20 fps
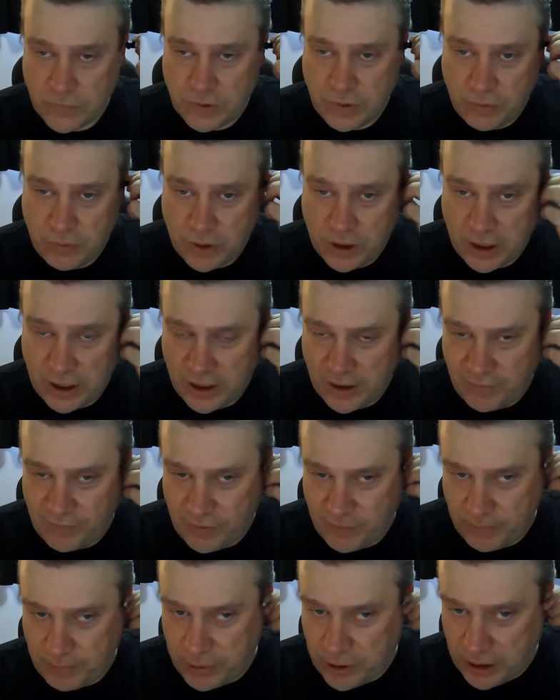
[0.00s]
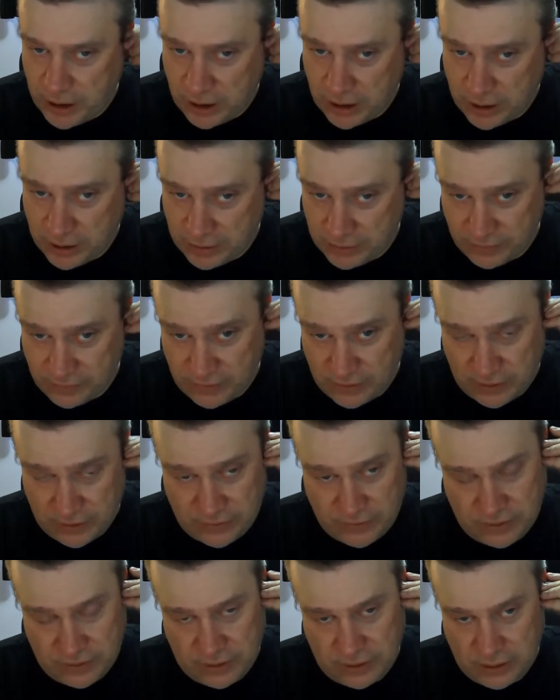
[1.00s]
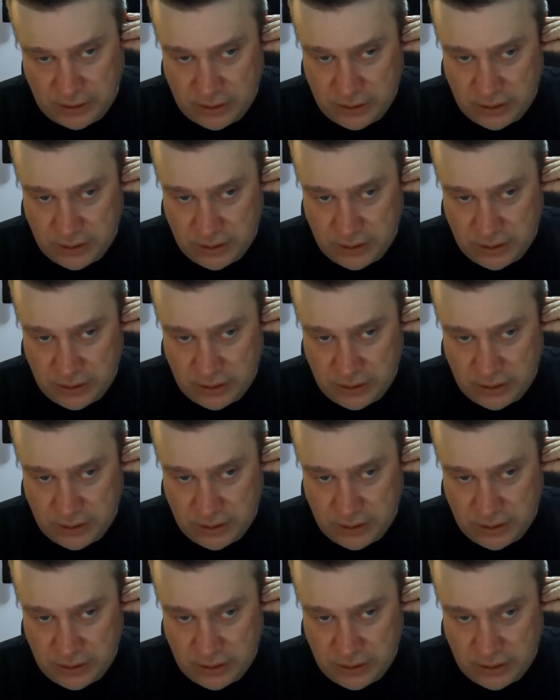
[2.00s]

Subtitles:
When I have them paused, let's see.